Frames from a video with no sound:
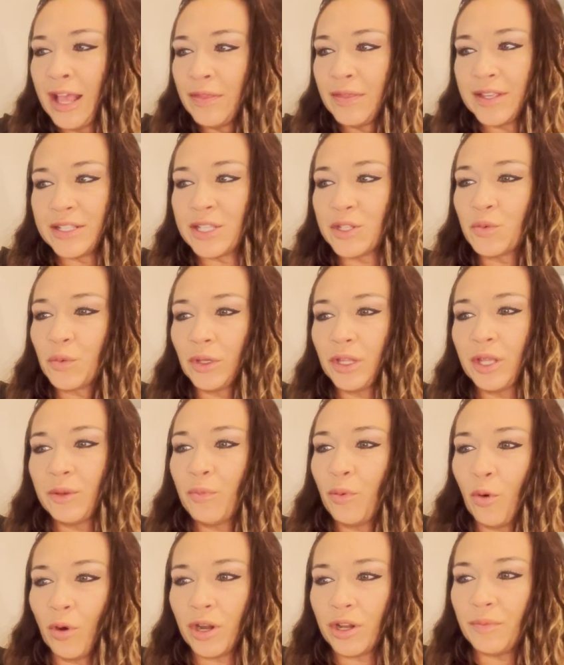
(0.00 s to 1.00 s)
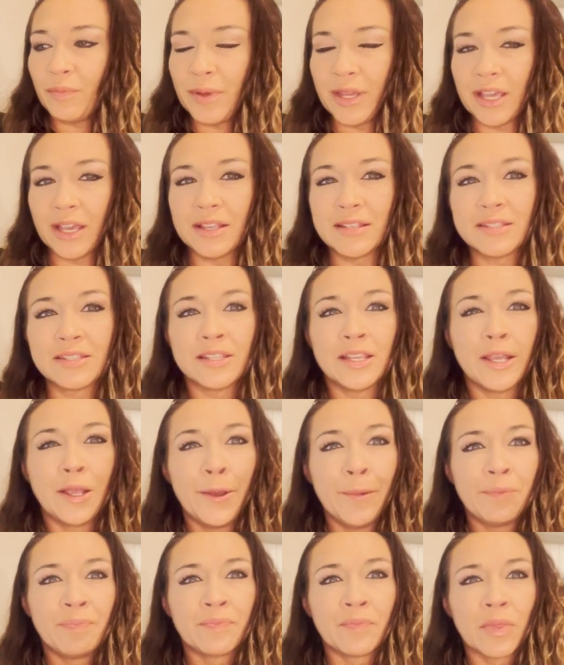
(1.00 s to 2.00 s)
This is really important because
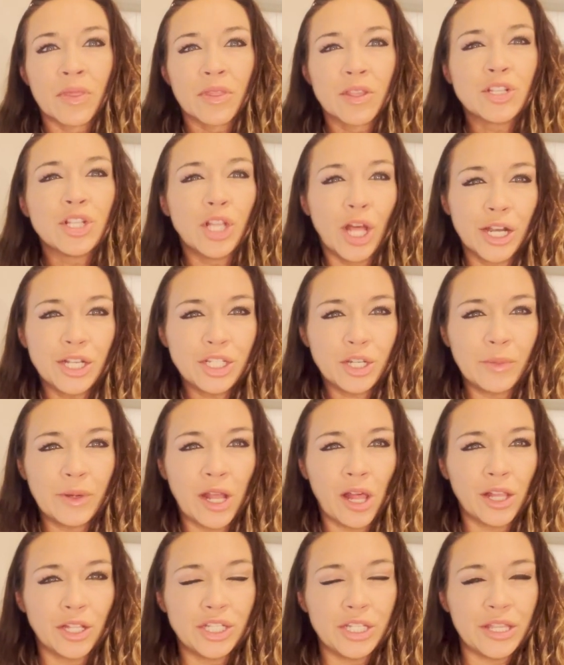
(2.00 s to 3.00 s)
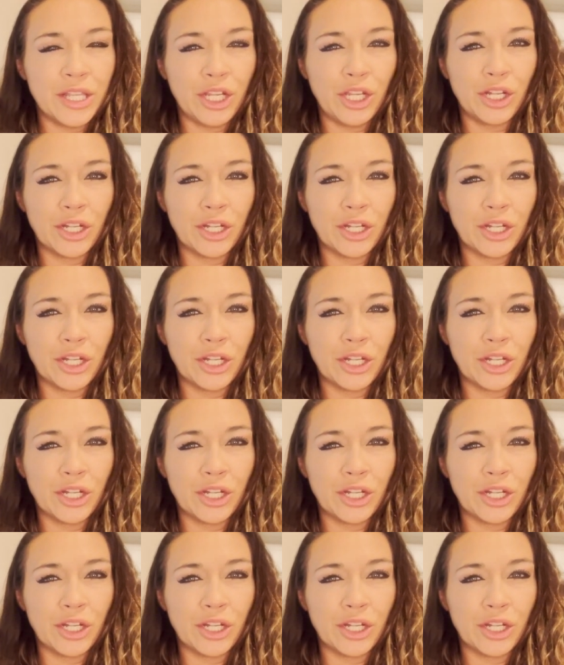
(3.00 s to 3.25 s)
there's a lot of terminology that